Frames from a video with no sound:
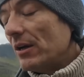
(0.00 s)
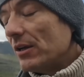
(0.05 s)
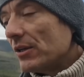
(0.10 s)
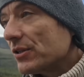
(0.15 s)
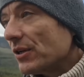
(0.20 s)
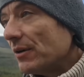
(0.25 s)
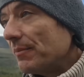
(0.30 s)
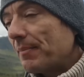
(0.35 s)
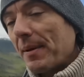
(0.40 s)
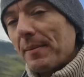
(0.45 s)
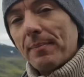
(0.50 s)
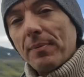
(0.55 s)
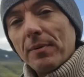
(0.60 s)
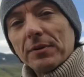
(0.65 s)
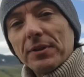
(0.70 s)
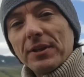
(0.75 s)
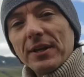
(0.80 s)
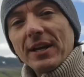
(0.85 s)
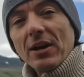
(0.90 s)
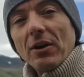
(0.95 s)
some
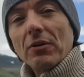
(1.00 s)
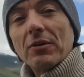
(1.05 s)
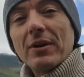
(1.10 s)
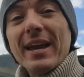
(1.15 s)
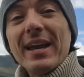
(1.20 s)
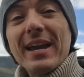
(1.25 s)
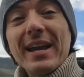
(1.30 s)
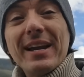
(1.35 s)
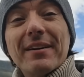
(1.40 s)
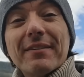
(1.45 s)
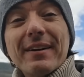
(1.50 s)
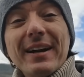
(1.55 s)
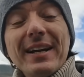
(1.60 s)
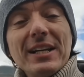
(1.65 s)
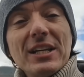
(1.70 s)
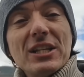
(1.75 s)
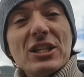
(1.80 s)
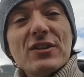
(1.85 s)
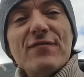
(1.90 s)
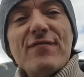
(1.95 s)
people think, okay,
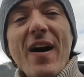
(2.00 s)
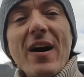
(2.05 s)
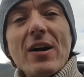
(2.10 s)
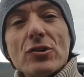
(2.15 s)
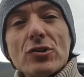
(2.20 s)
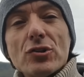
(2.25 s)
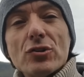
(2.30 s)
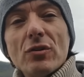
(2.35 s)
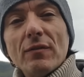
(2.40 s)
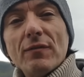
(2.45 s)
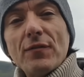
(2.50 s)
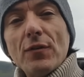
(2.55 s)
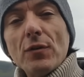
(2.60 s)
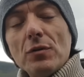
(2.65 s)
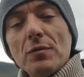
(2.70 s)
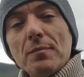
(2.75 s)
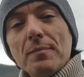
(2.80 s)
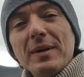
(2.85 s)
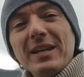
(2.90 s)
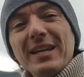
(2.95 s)
great, it's functional
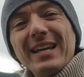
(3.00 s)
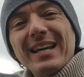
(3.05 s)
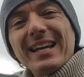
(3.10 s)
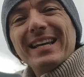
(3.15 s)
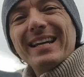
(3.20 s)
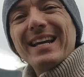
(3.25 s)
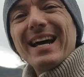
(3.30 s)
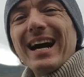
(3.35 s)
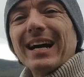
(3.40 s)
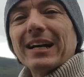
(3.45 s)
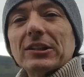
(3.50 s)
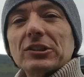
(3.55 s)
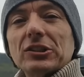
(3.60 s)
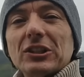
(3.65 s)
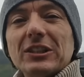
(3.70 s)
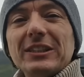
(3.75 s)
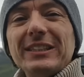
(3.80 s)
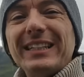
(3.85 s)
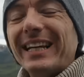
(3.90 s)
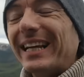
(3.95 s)
food, meaning it
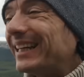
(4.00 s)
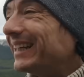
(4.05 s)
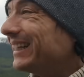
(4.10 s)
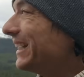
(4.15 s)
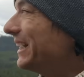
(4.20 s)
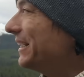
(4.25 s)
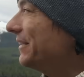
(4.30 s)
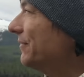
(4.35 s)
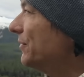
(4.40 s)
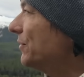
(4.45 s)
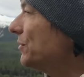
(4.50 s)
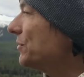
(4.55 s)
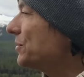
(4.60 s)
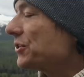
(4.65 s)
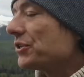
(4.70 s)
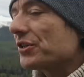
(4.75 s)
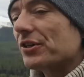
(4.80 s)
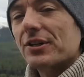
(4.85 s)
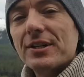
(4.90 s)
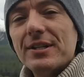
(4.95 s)
actually can give you
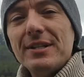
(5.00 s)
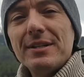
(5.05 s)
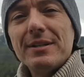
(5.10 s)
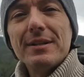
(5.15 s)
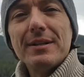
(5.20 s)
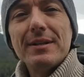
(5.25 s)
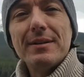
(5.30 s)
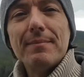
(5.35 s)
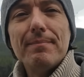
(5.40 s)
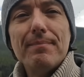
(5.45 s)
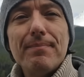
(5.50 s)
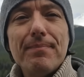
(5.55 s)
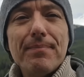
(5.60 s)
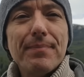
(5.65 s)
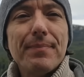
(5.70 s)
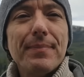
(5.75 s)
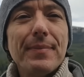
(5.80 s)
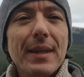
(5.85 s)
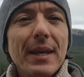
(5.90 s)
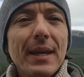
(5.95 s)
certain
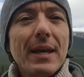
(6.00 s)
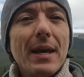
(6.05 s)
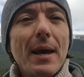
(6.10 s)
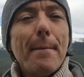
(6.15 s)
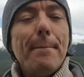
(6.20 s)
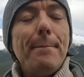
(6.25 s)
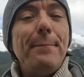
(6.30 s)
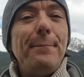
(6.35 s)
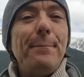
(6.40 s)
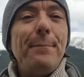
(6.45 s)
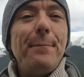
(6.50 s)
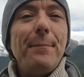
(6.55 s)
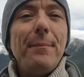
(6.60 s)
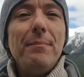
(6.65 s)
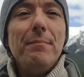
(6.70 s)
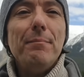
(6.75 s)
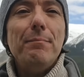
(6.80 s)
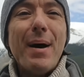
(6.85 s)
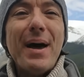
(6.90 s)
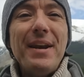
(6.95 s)
mm,
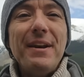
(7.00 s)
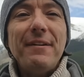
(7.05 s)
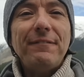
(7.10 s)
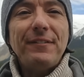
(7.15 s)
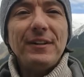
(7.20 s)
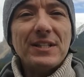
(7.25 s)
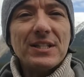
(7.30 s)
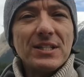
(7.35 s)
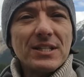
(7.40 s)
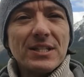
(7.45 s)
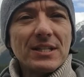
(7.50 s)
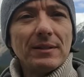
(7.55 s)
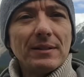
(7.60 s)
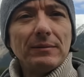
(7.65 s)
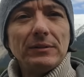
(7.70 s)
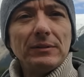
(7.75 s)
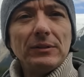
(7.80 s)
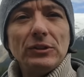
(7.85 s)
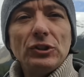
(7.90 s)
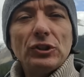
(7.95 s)
benefits
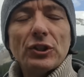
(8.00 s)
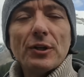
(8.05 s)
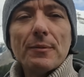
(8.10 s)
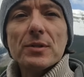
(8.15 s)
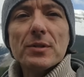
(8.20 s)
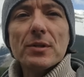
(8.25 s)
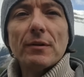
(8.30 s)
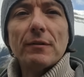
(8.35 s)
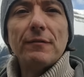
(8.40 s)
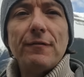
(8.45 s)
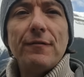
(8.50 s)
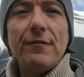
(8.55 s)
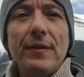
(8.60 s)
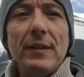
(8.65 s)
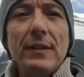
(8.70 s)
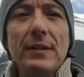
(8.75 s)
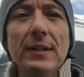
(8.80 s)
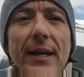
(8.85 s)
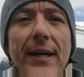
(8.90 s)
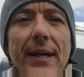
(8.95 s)
in terms of
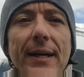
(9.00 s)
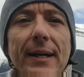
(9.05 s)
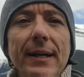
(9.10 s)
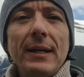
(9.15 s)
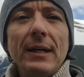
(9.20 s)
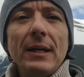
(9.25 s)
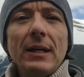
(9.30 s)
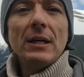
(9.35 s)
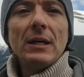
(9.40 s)
the,